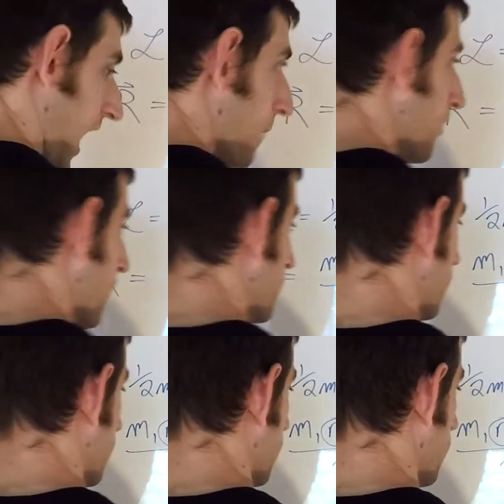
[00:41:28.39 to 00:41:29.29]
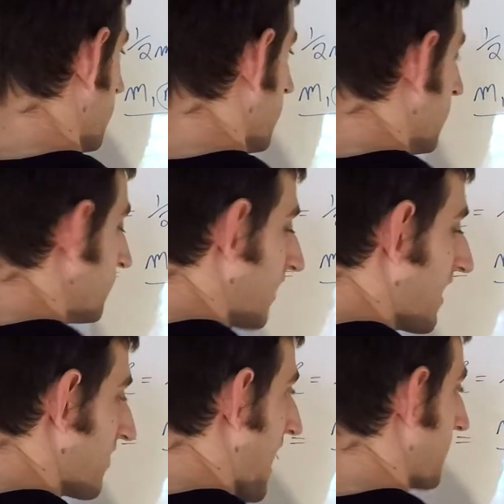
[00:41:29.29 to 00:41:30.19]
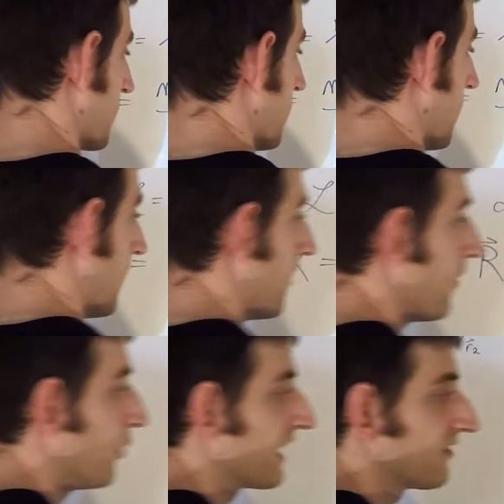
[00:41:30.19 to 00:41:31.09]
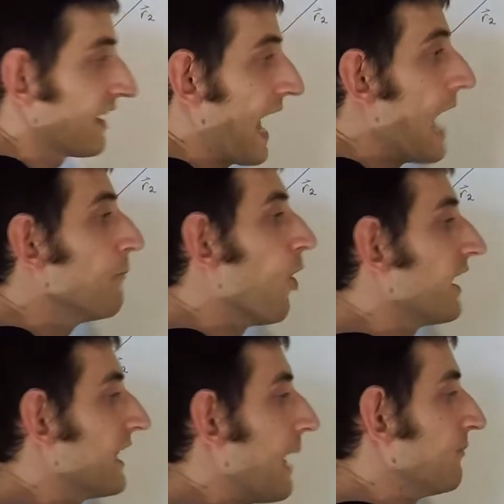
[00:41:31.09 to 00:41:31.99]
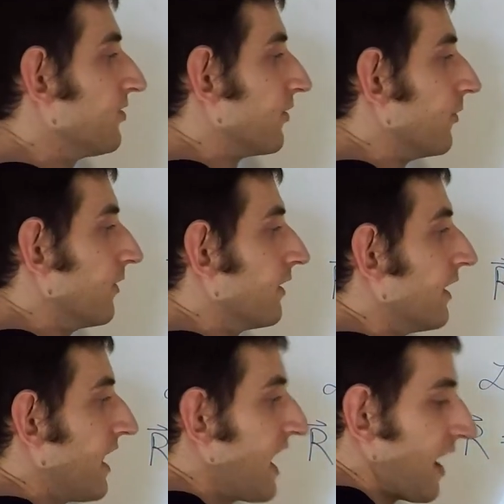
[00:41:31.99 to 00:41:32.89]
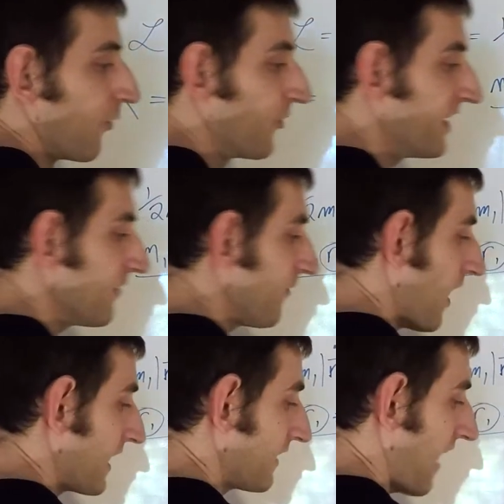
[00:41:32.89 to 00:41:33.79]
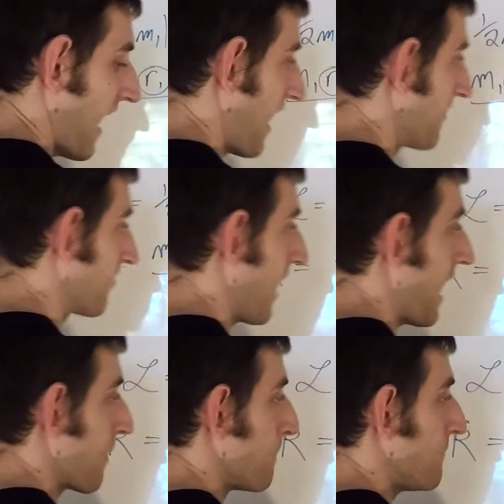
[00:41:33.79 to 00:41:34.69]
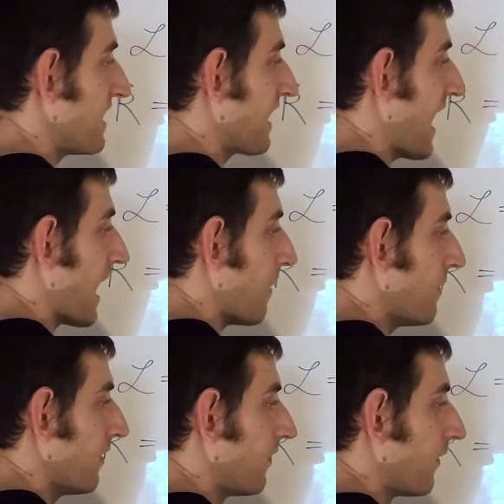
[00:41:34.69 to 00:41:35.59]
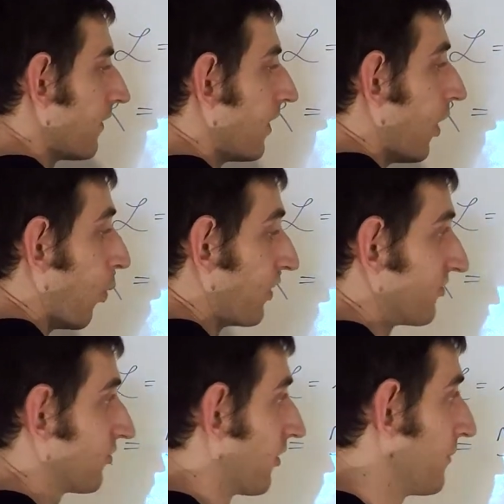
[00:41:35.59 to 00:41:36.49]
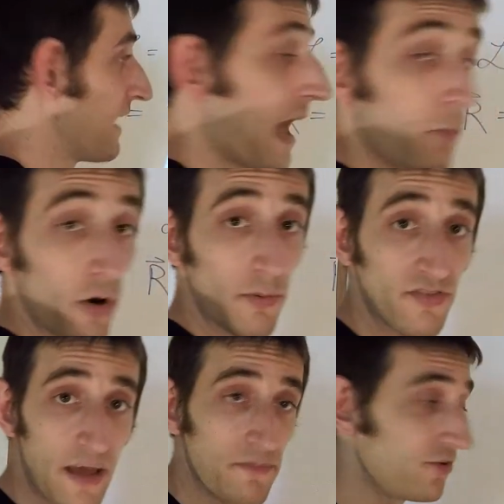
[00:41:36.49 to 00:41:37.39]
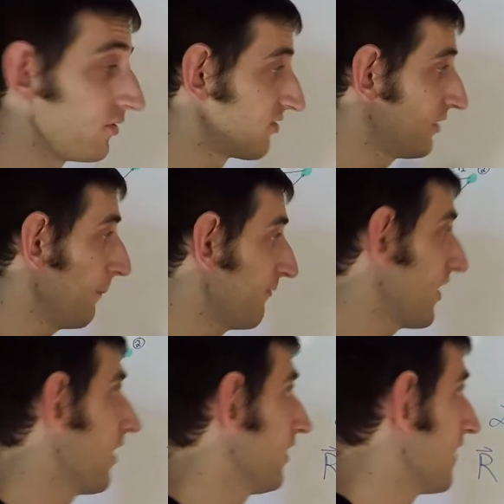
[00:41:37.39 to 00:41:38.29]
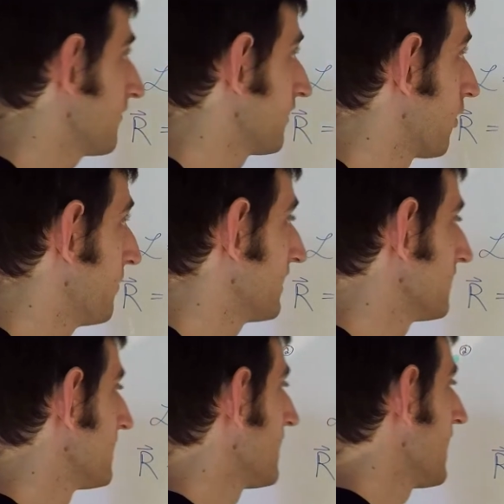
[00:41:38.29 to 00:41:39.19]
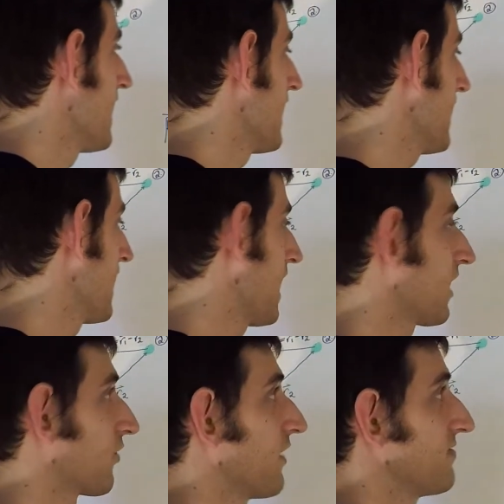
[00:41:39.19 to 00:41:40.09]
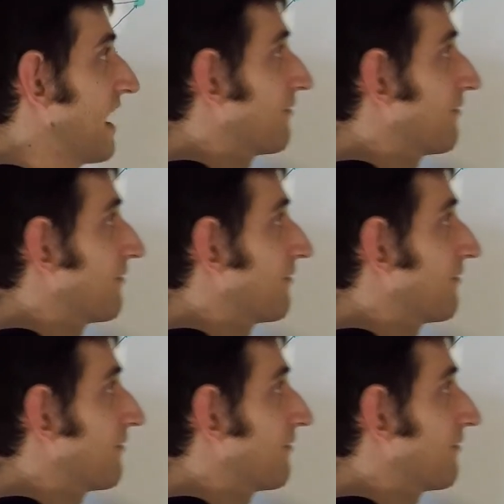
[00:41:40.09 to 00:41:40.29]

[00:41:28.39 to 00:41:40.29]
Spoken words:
I'm going to say that we can take M1 and M2, redefine it as big M, which is going to be M1 plus M2 to simplify our life a little bit, and I'm going to write that